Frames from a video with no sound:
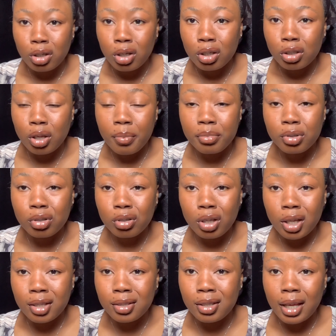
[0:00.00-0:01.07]
Some
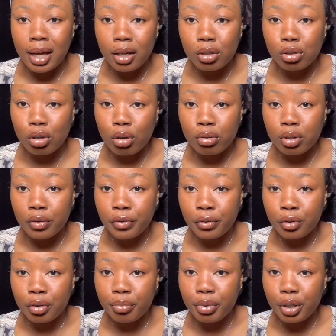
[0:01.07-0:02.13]
students like salty
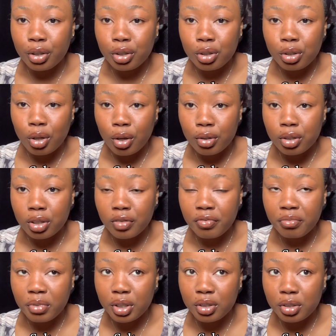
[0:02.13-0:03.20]
food. Bring salt if
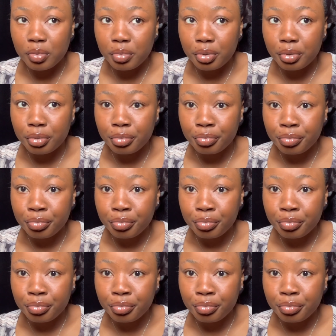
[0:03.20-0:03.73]
possible,